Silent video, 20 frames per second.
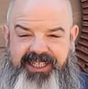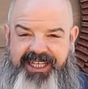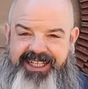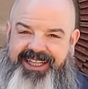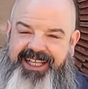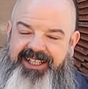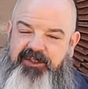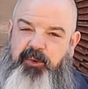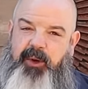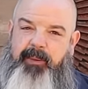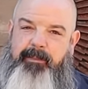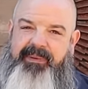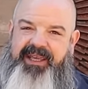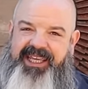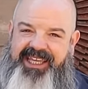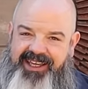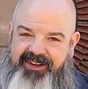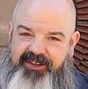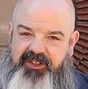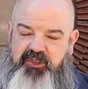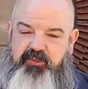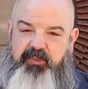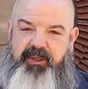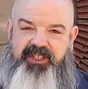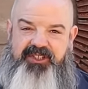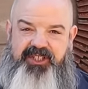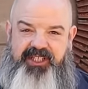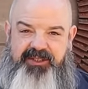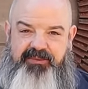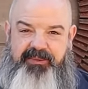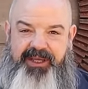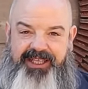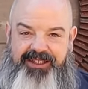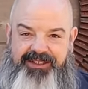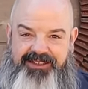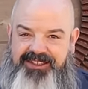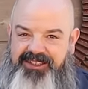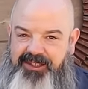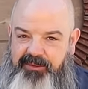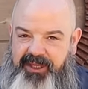Like that's what beginner species
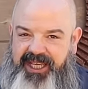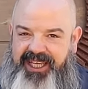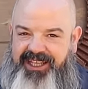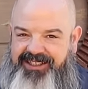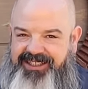means to me.